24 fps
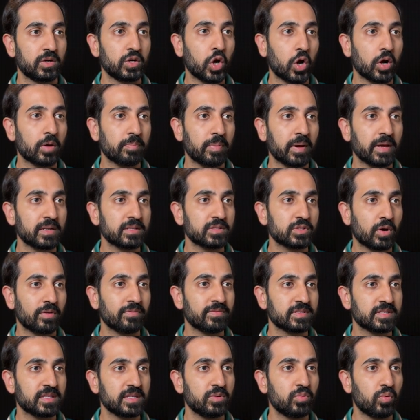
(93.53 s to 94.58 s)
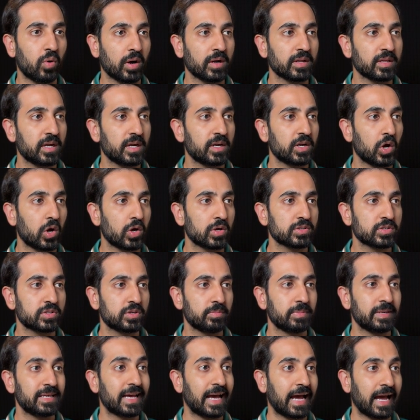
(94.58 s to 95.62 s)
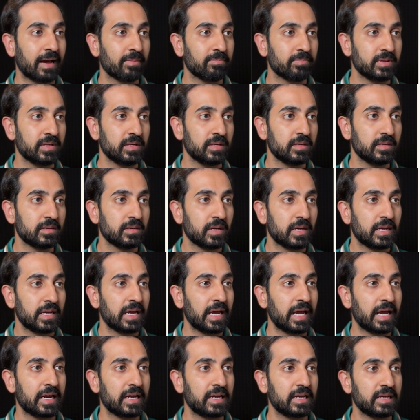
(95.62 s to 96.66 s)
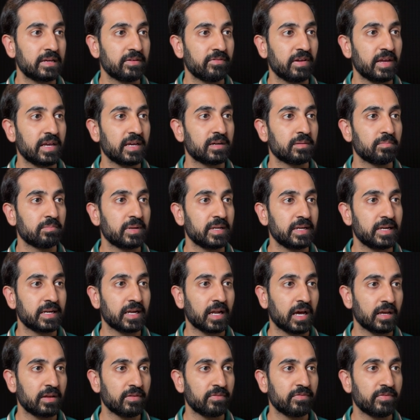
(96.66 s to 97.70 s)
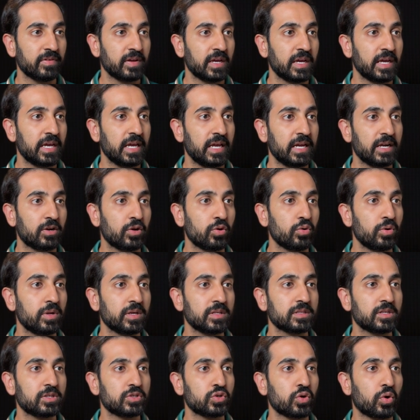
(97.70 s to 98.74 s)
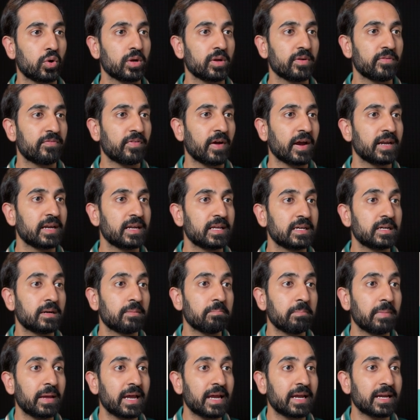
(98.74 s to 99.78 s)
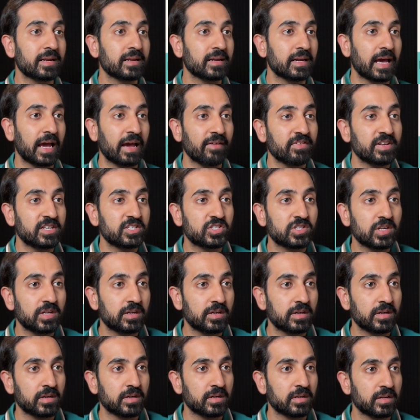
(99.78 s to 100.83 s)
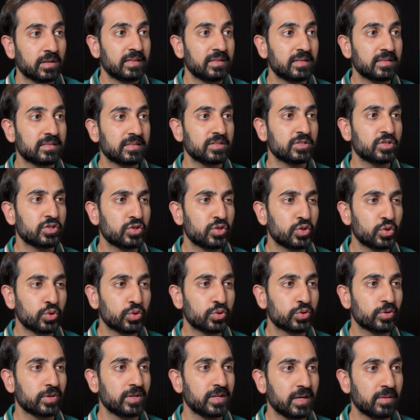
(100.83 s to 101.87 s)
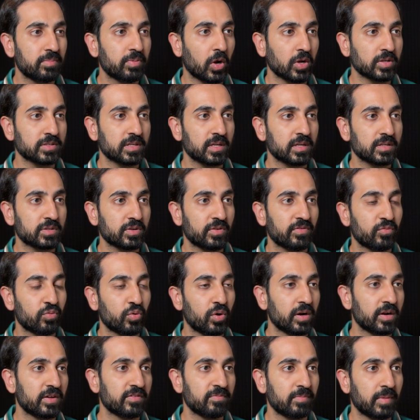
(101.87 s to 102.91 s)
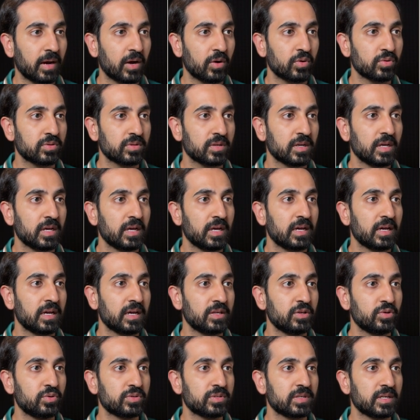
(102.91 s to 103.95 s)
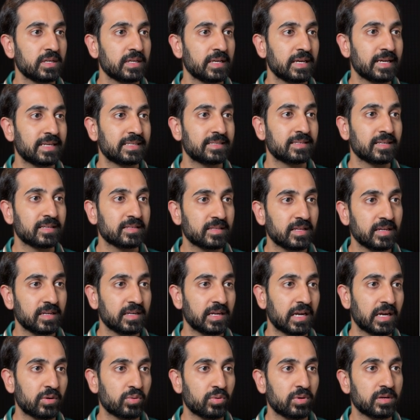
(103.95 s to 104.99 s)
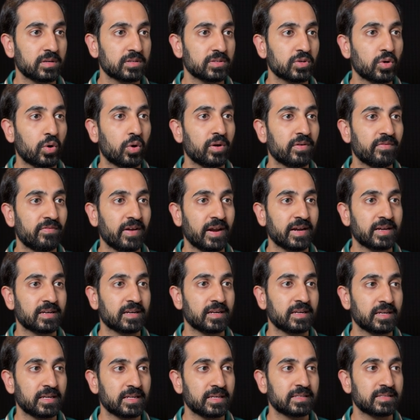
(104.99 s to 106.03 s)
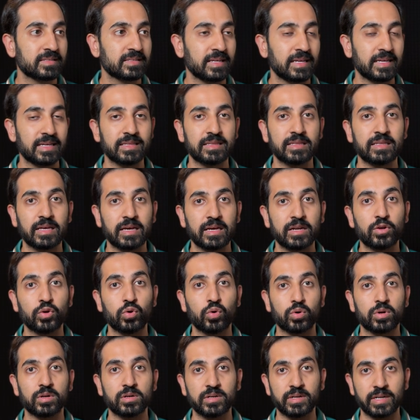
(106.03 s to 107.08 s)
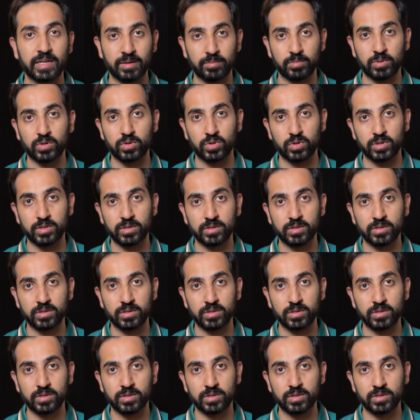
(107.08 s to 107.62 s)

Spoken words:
Dog parents obviously want their dogs to be happy and live a complete life, including the joy of finding a mate and having children. This is usually a process of word of mouth, using existing networks or vet clinics in their local neighborhood.